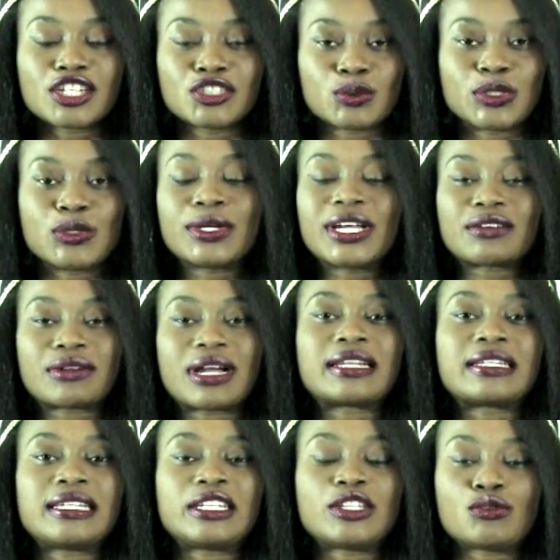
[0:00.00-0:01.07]
Because when you get
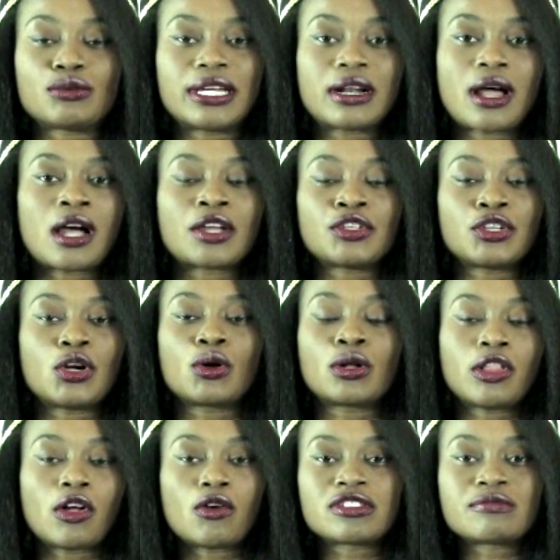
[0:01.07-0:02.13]
around Nene, you get all, you know,
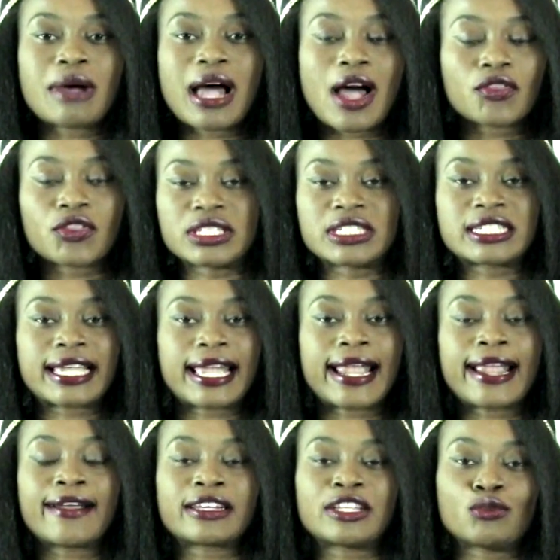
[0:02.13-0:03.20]
closed mouth and
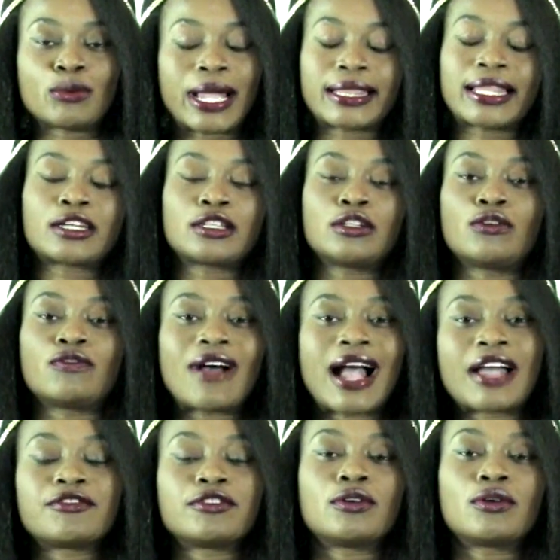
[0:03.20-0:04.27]
scared, and you act like a little
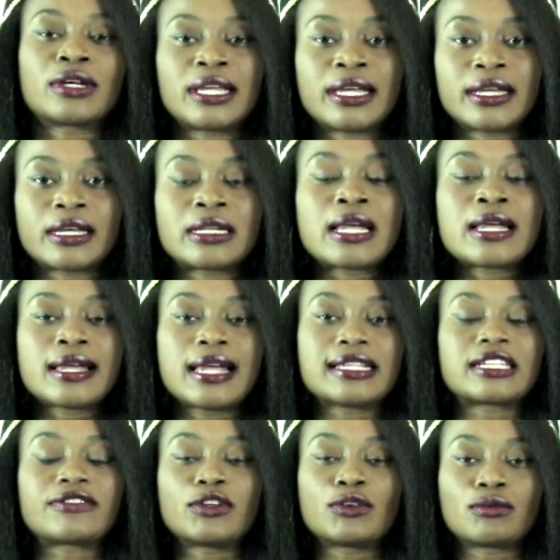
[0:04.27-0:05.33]
5-year-old kid
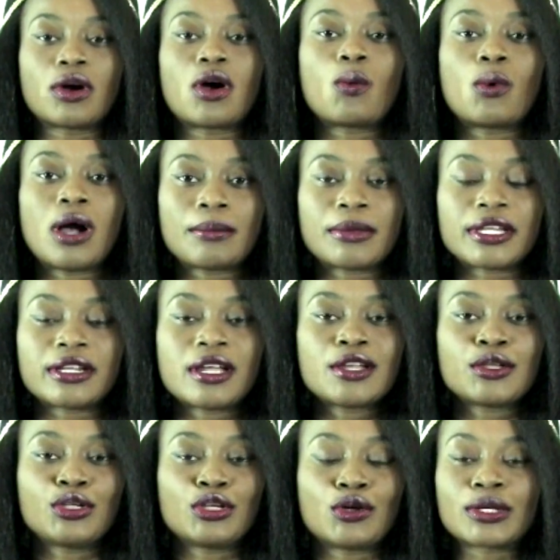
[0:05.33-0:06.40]
instead of a grown woman.
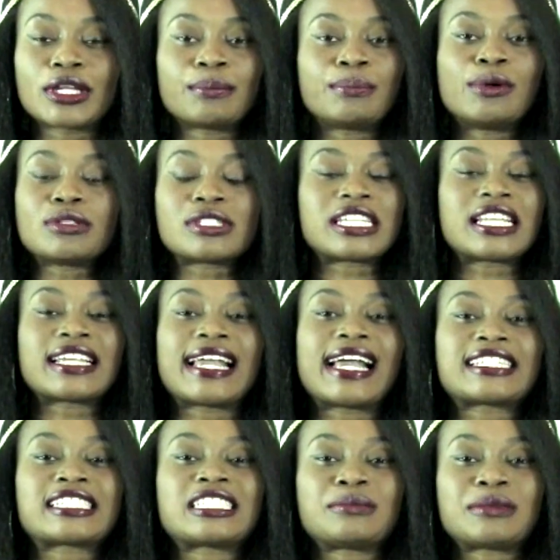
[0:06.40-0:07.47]
You know, don't get boosted and
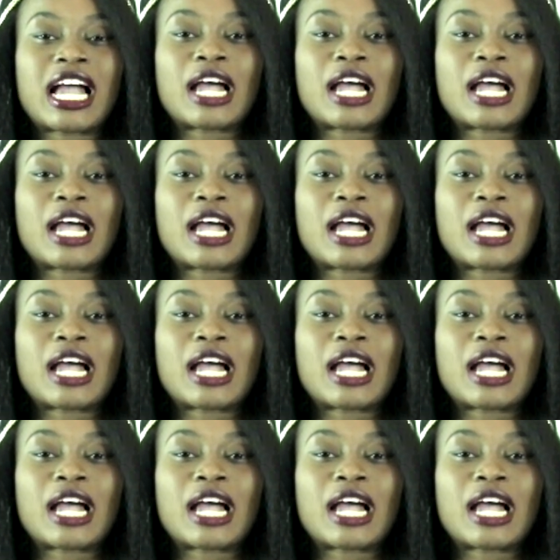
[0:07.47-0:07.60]
gassed up